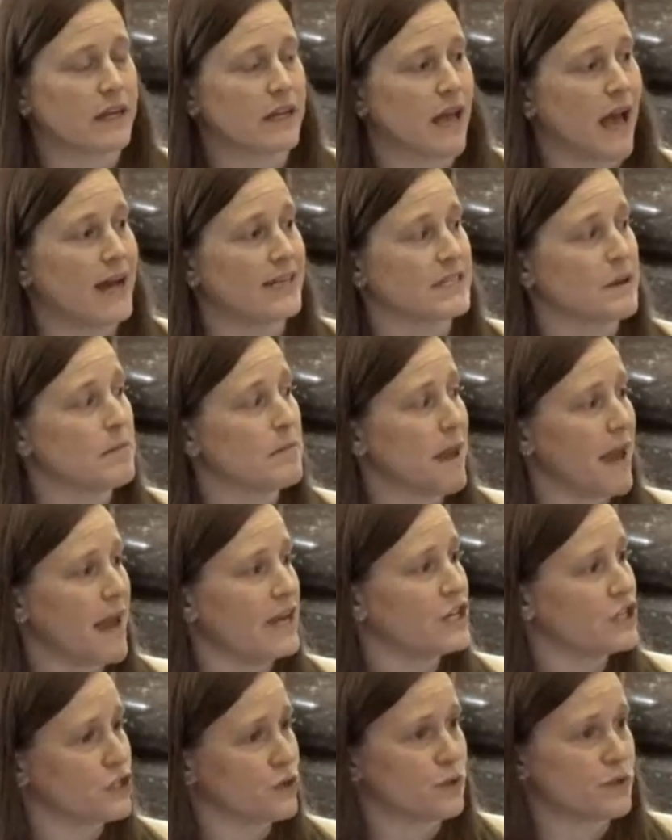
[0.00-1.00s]
has a
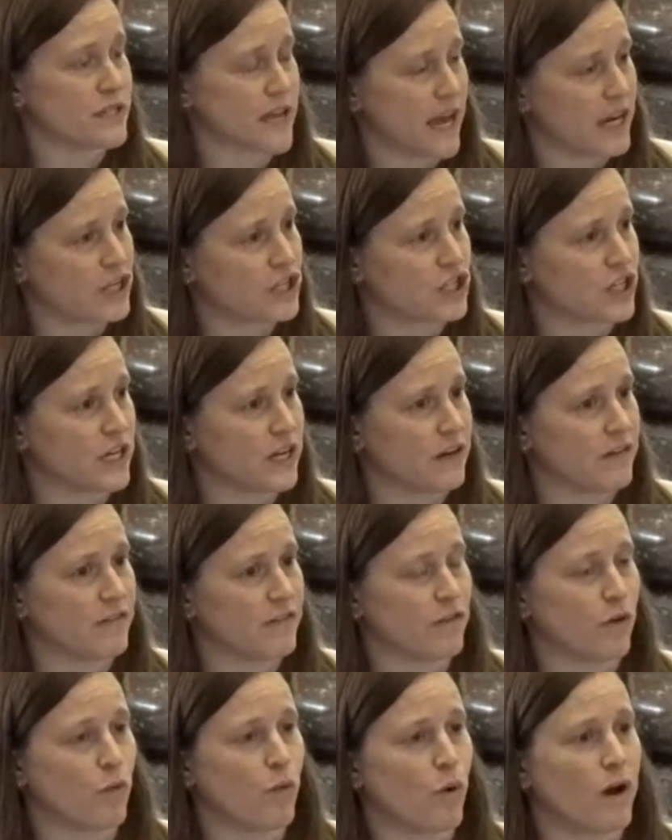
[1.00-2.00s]
may-do section
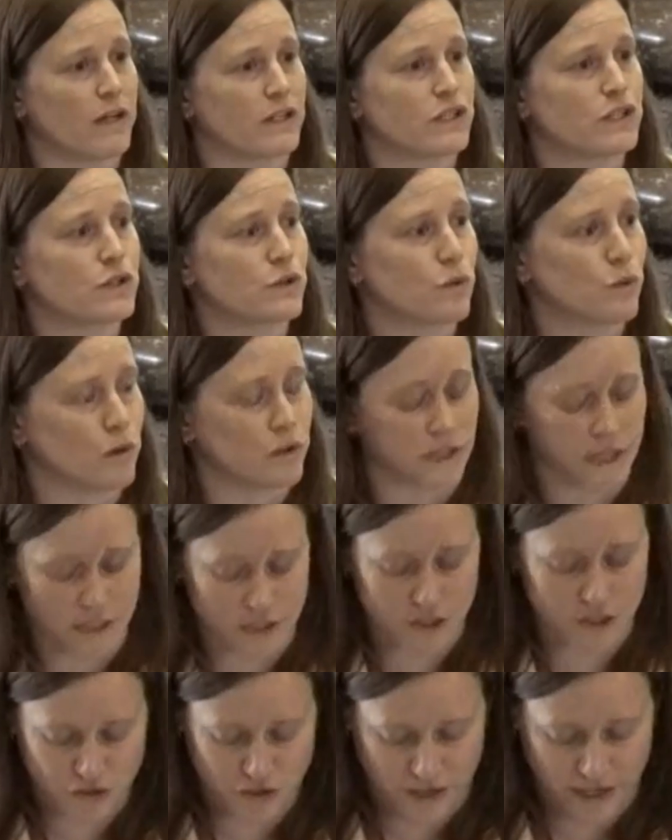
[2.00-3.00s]
for what school
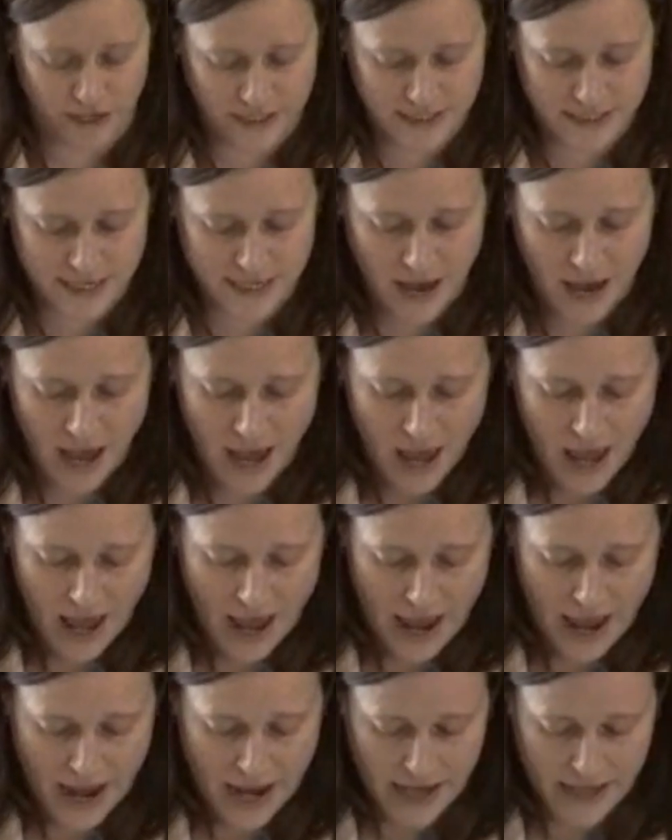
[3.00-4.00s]
districts
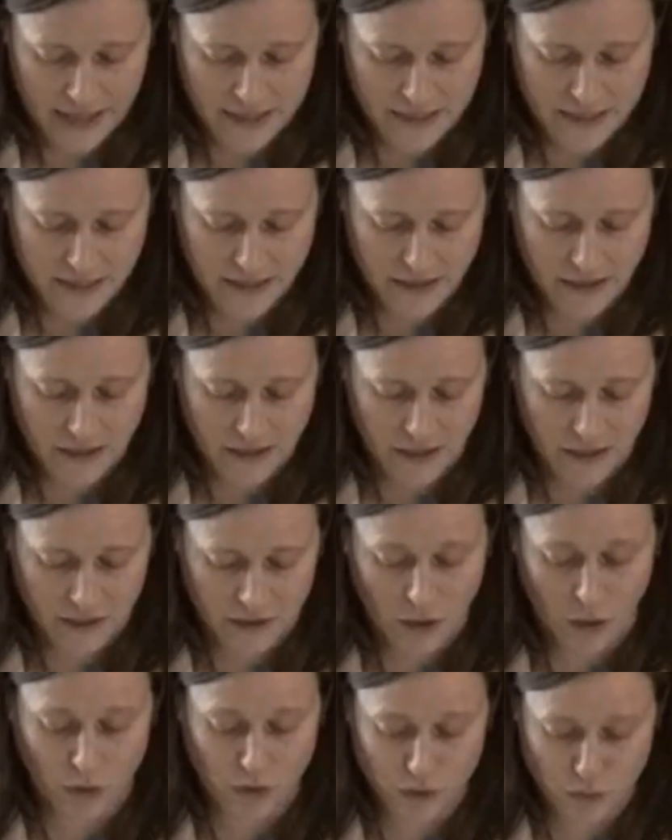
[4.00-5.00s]
and the
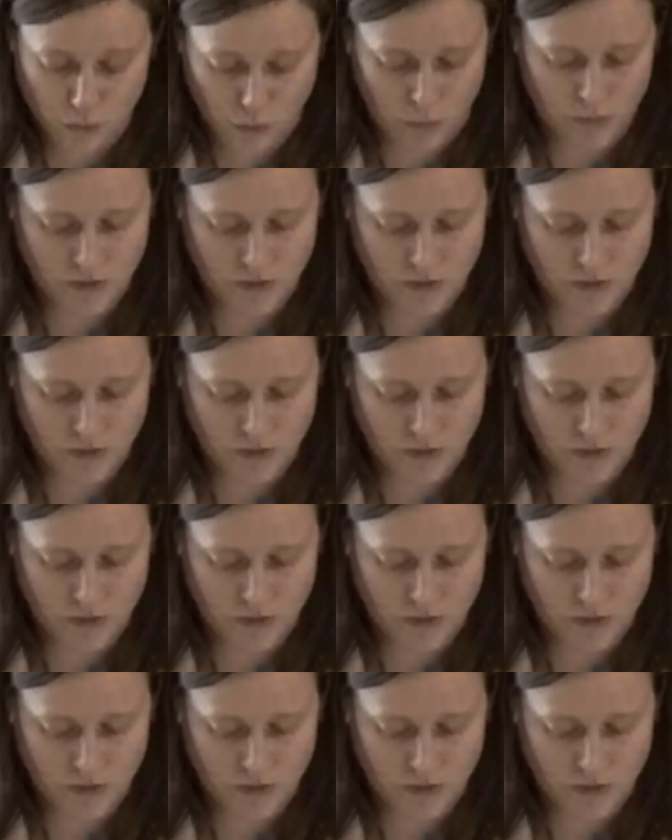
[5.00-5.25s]
local school